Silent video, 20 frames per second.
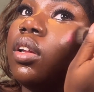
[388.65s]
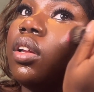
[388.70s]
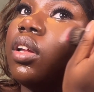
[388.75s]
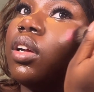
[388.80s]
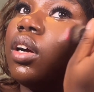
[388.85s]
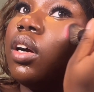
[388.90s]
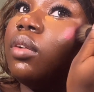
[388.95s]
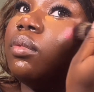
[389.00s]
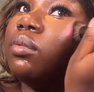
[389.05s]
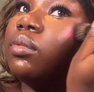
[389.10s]

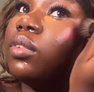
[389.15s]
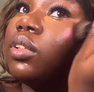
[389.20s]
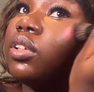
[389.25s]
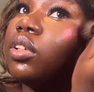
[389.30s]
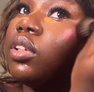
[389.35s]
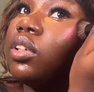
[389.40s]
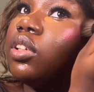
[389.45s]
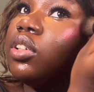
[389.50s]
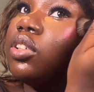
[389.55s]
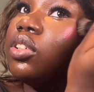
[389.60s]
Like I'm
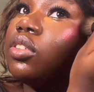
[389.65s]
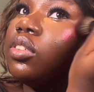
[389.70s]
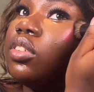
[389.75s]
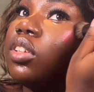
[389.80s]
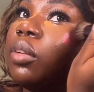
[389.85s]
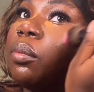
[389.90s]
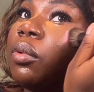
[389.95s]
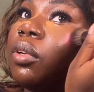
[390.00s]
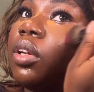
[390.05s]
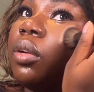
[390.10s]
literally just
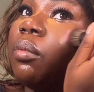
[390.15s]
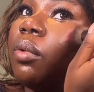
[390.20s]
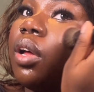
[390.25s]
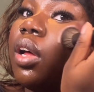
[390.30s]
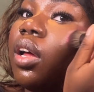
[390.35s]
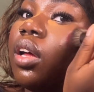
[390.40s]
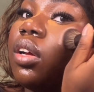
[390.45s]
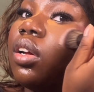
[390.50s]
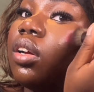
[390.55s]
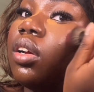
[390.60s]
stippling back.